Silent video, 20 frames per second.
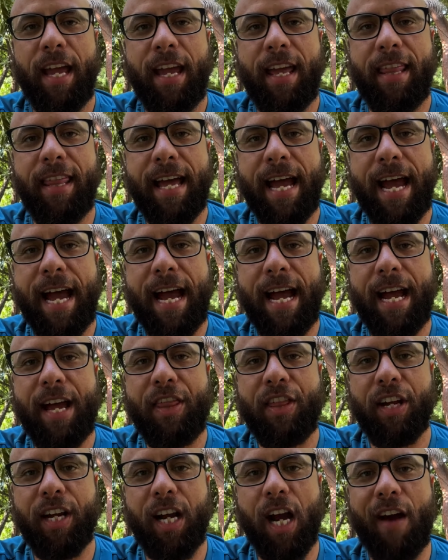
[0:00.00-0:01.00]

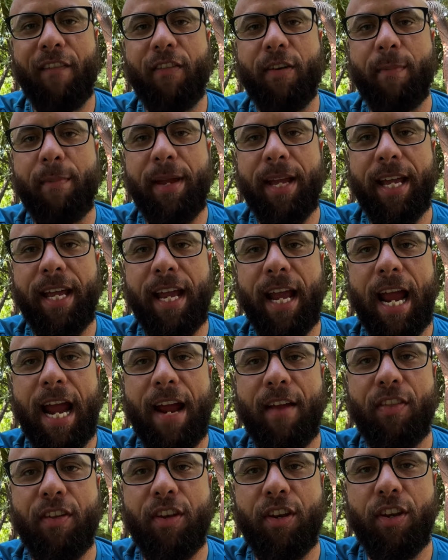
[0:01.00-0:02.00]
that the government
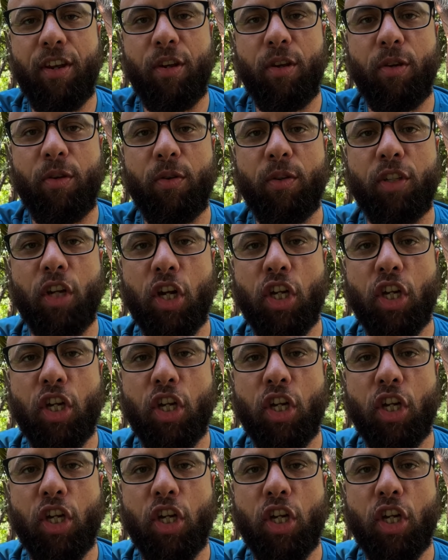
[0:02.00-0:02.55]
and the news